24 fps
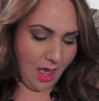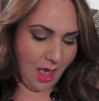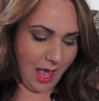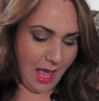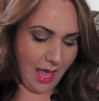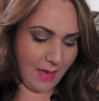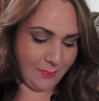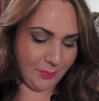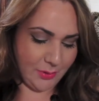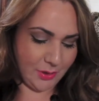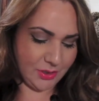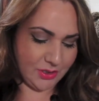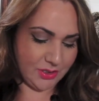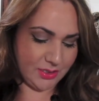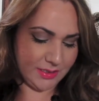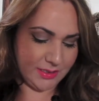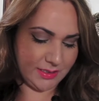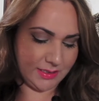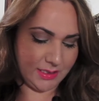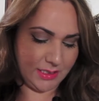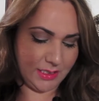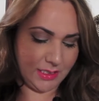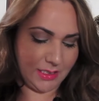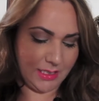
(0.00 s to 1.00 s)
I
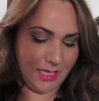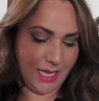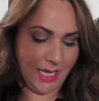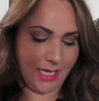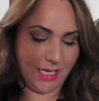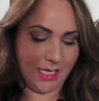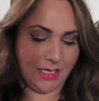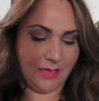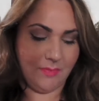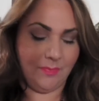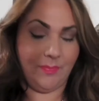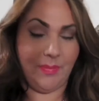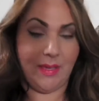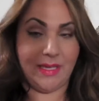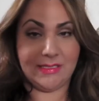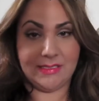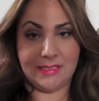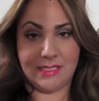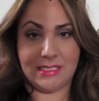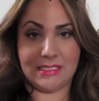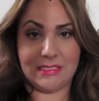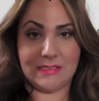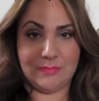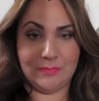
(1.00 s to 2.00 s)
purchased the Naked
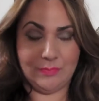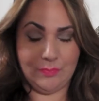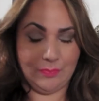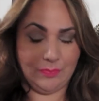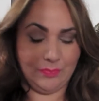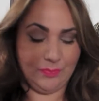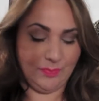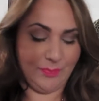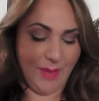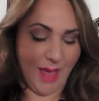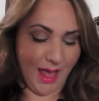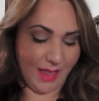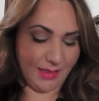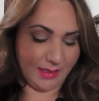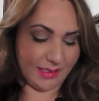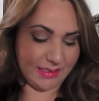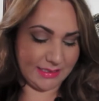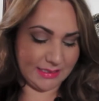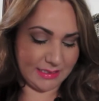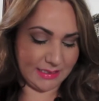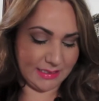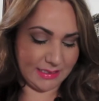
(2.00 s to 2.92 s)
Basics palette.